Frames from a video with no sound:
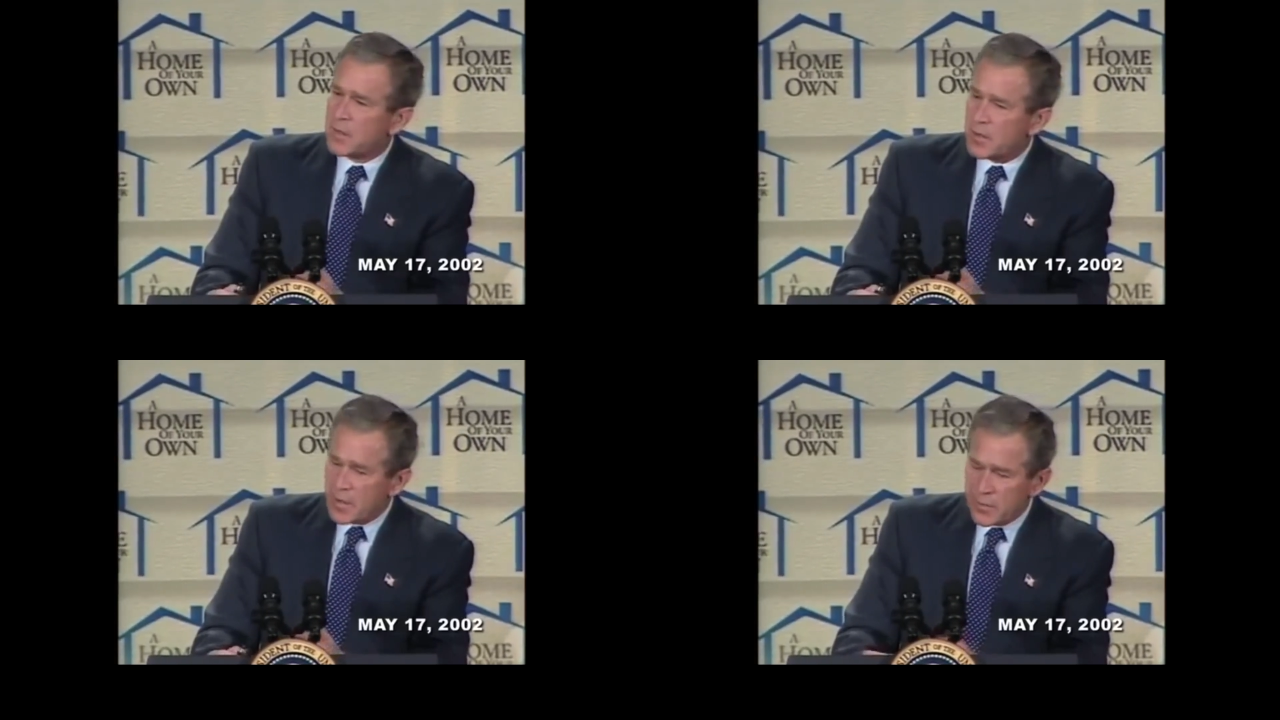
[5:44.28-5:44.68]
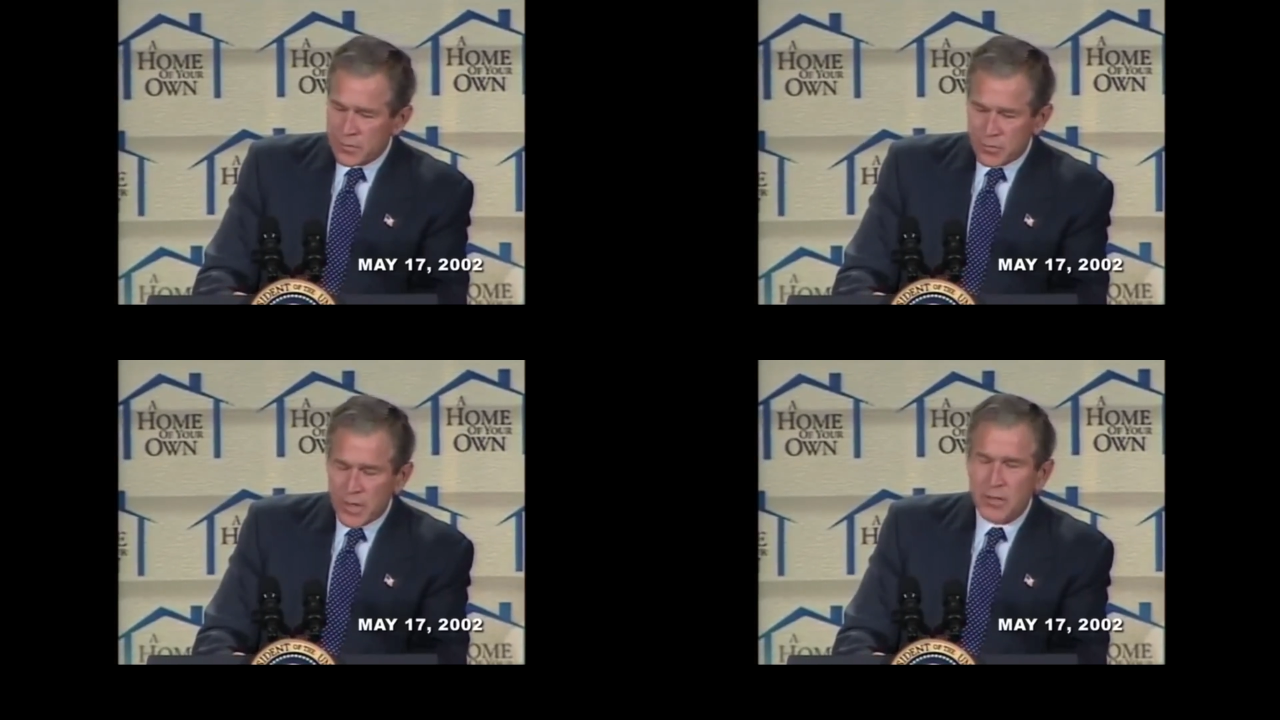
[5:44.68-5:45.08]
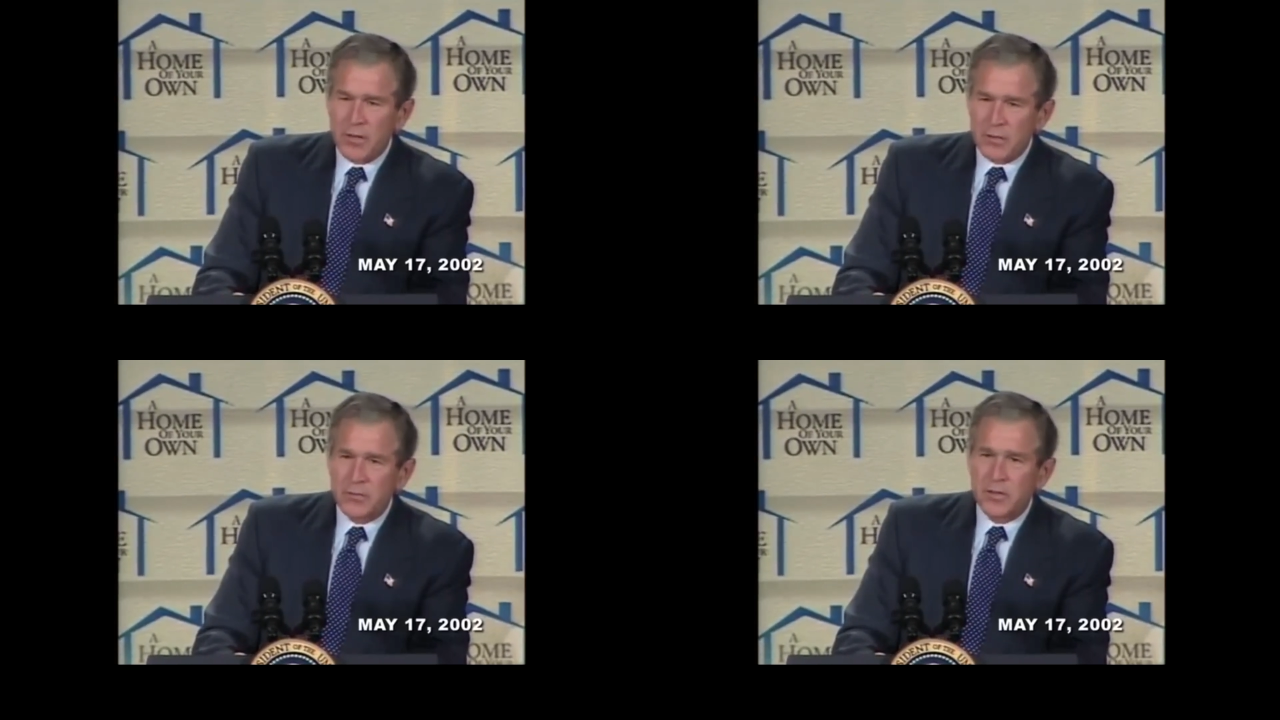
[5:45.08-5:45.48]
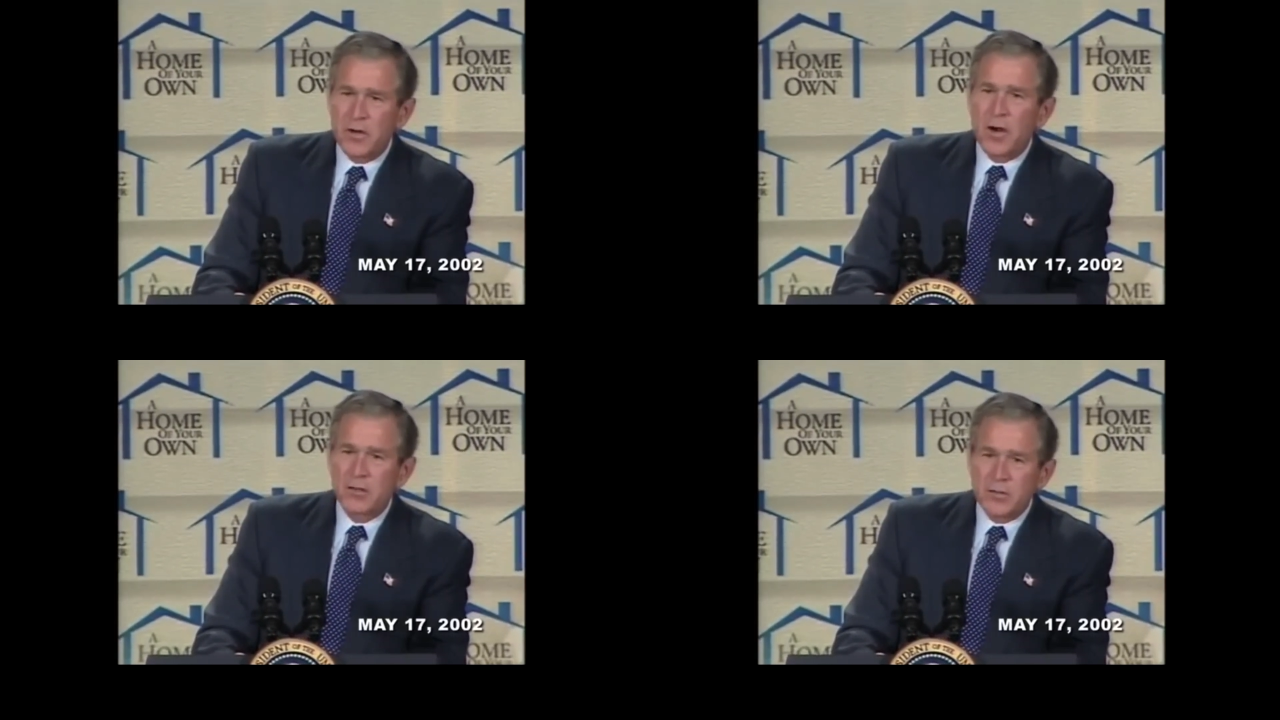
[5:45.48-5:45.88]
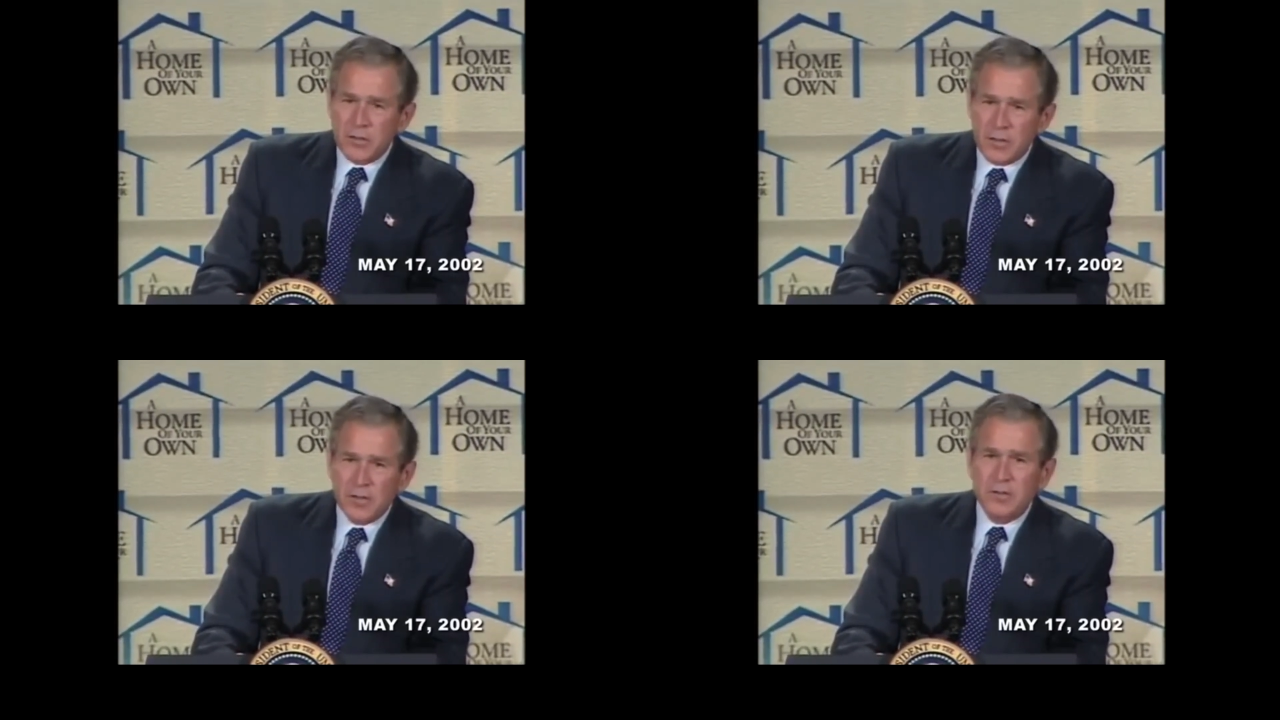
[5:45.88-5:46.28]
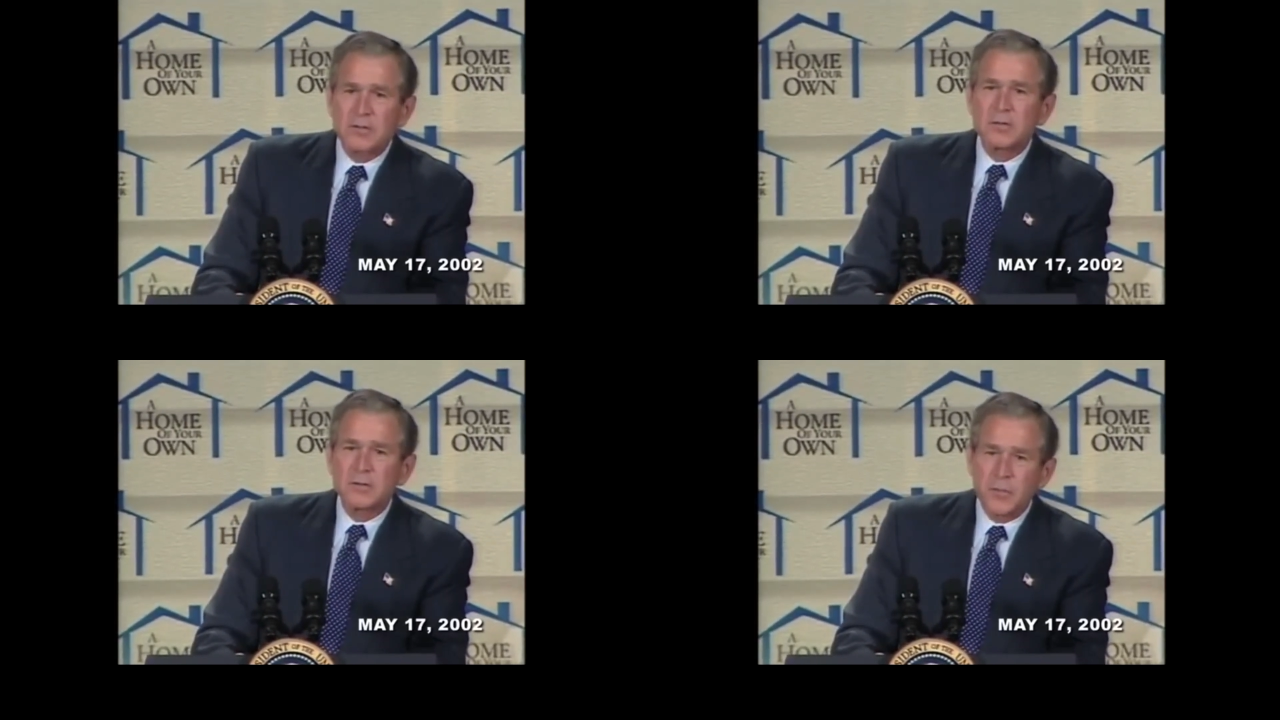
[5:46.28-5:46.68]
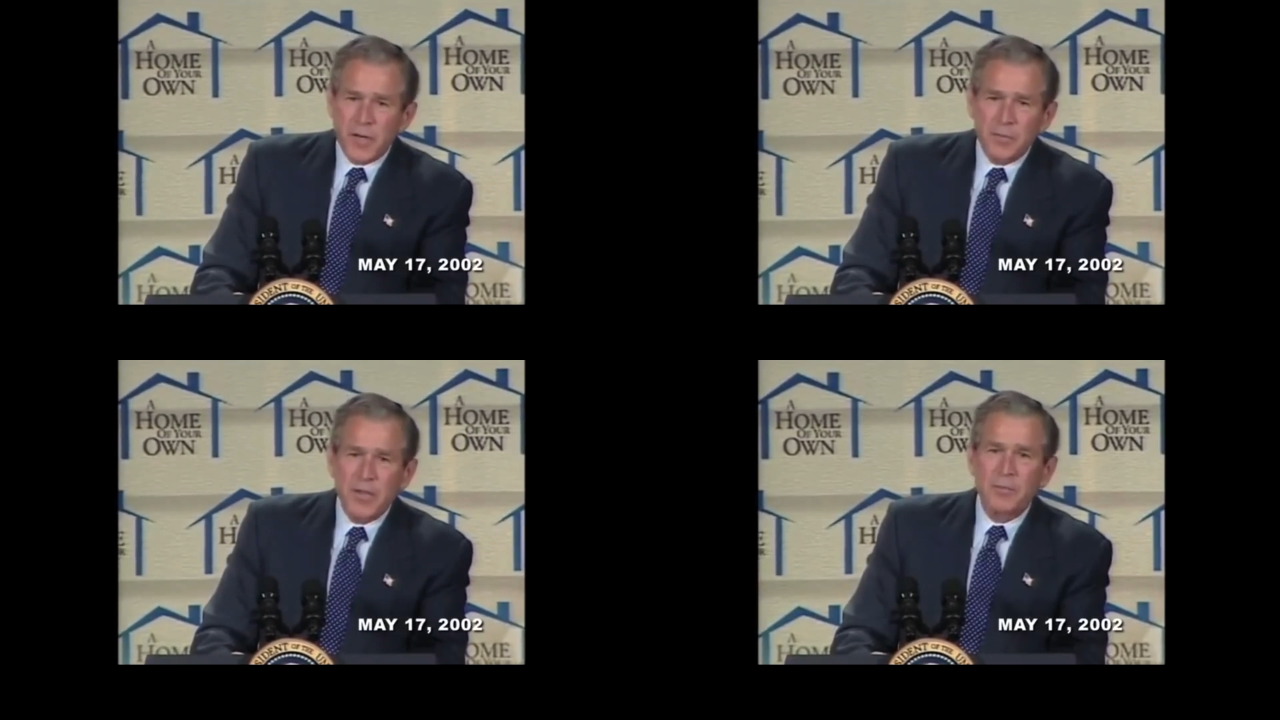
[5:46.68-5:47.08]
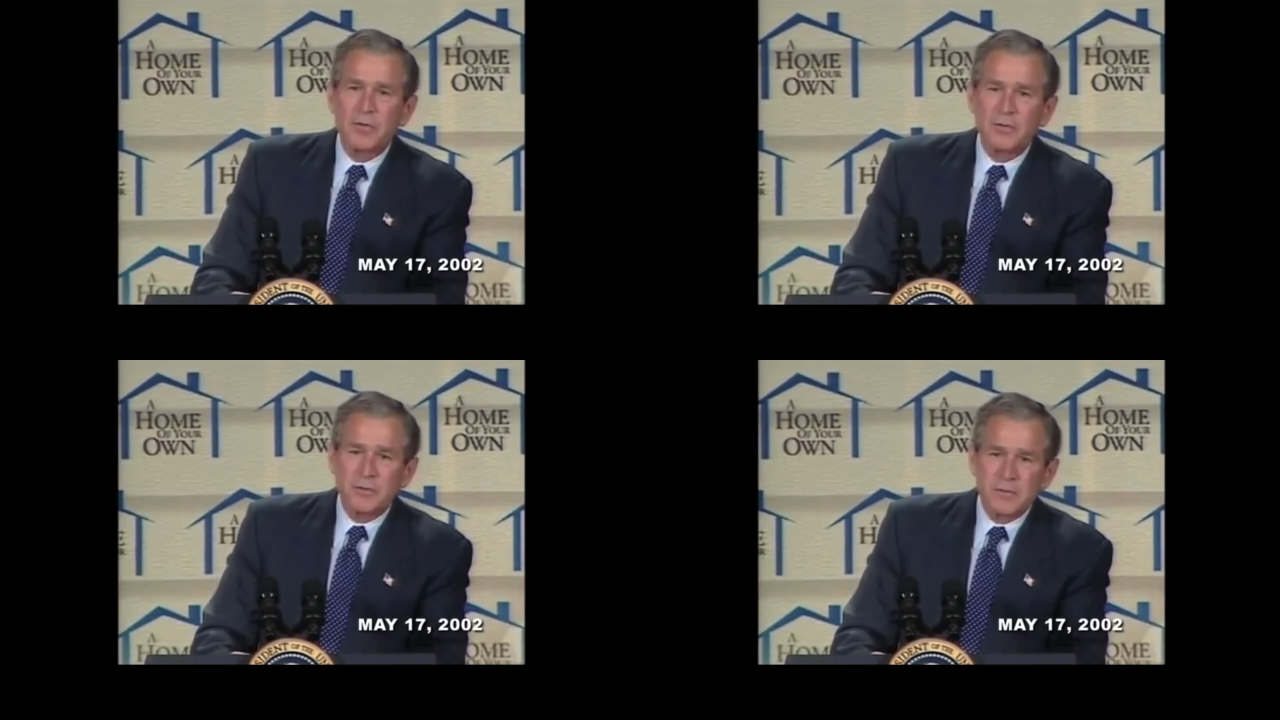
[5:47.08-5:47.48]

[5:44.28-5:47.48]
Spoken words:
in this great country there are too many people